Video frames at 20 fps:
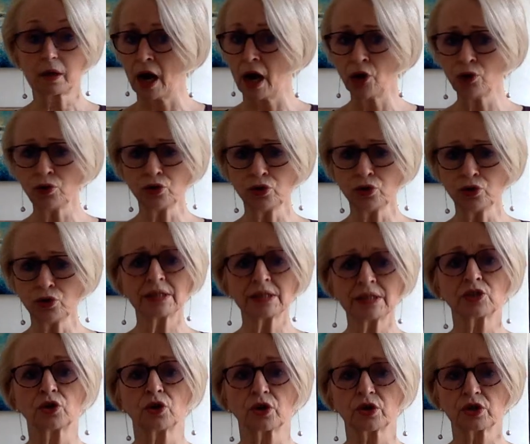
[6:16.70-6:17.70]
how to get
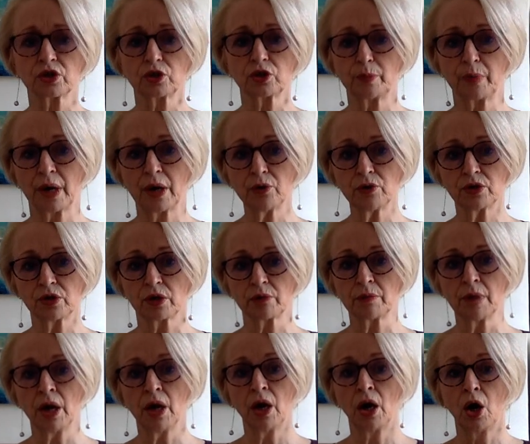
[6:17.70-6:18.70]
started about
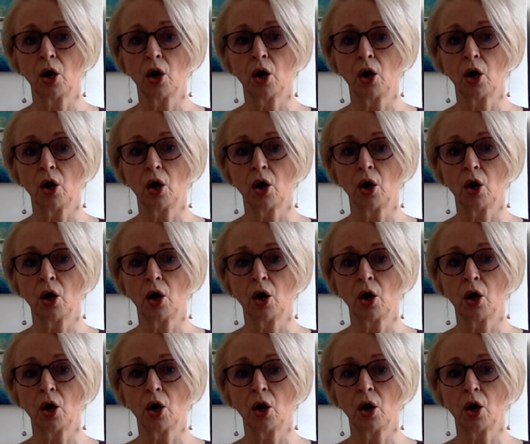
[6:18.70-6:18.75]
them